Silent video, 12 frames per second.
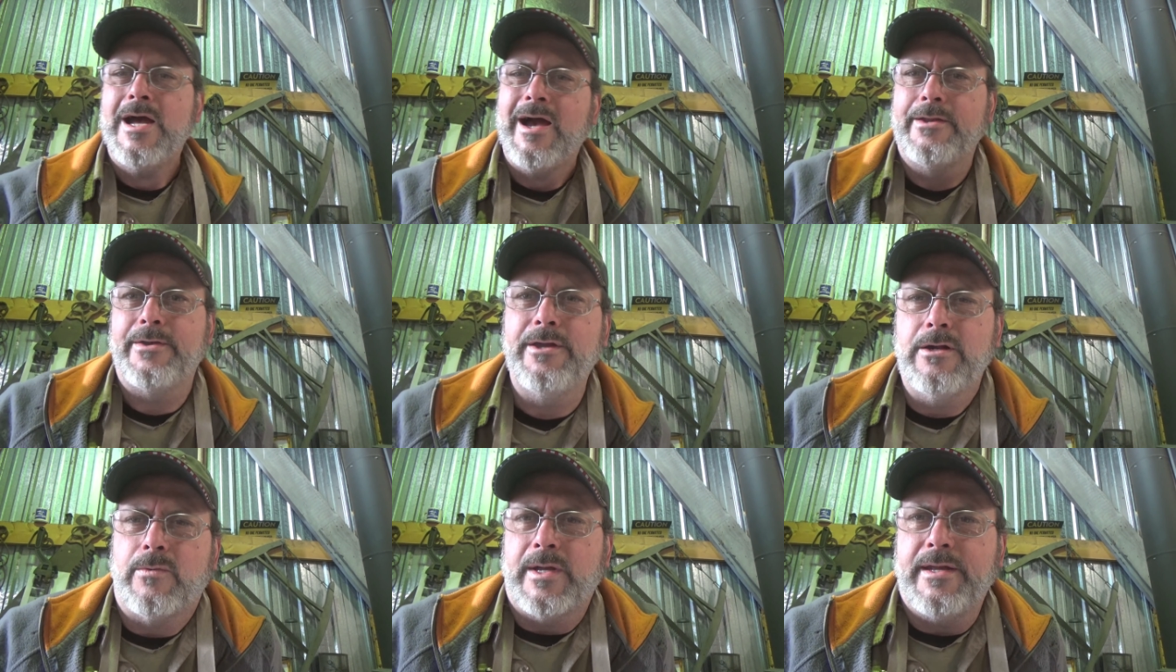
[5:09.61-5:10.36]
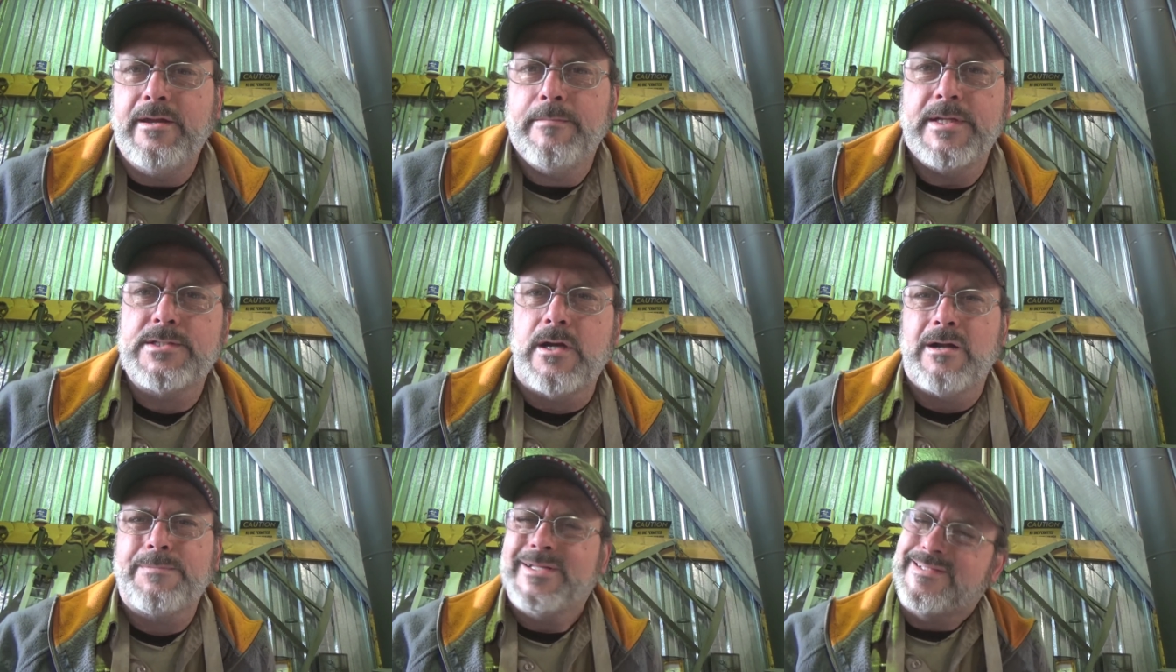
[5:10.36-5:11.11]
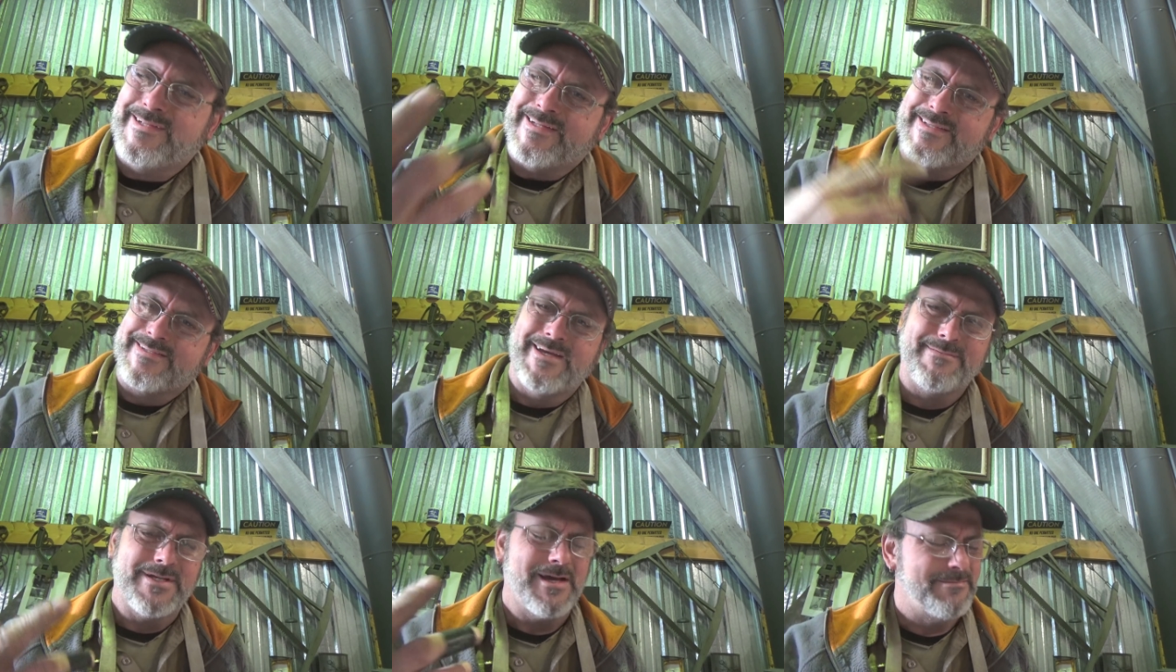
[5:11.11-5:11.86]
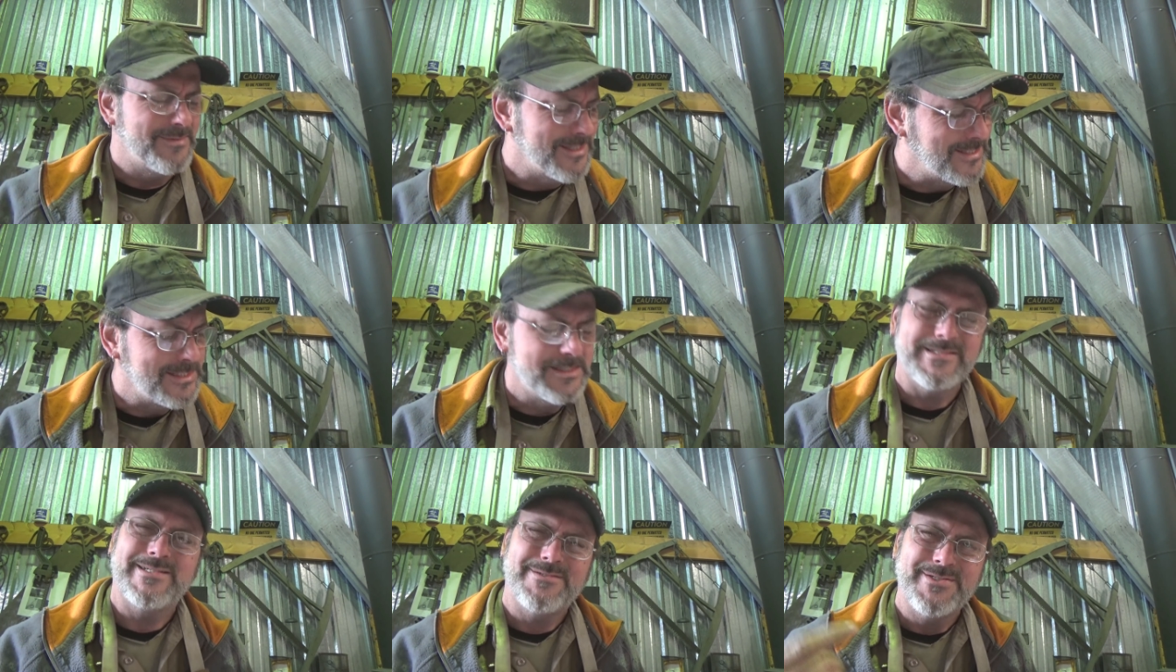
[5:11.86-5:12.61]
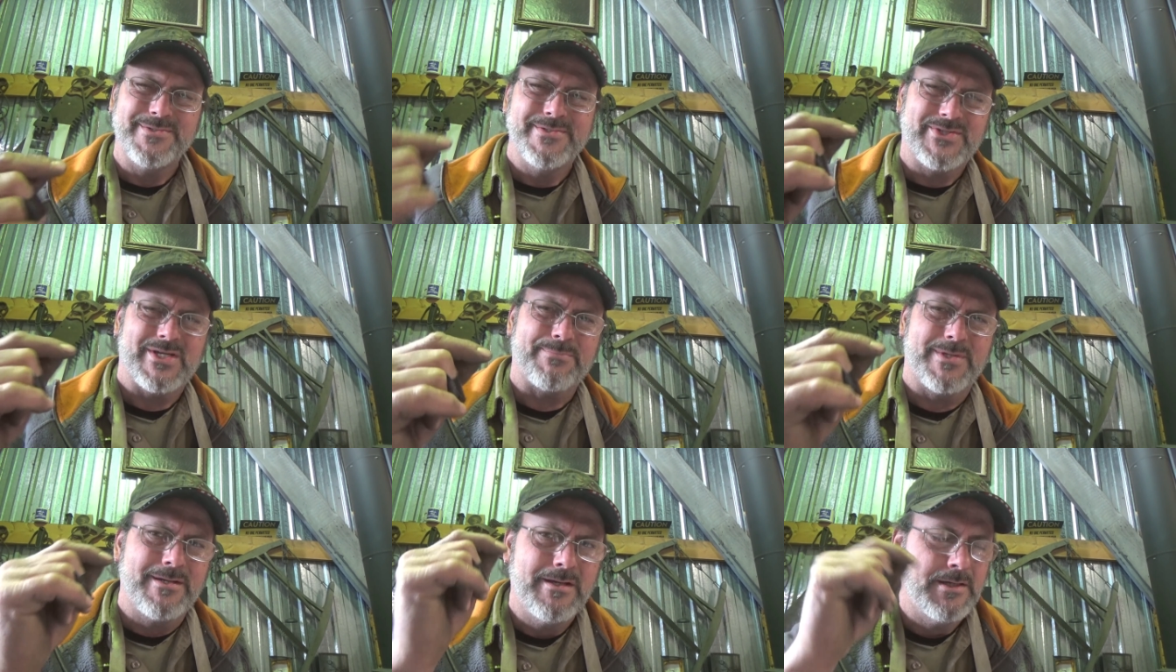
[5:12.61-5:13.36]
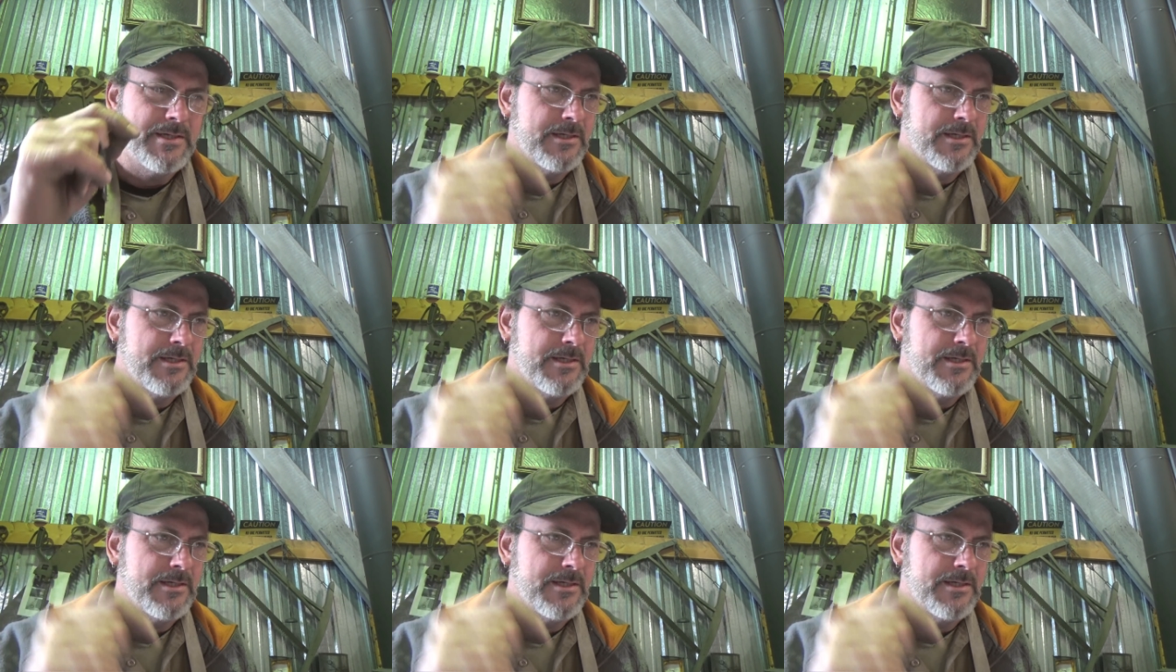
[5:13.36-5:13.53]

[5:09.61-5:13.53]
I know you don't want to hear me talk, but at the same time, I don't know, there's something,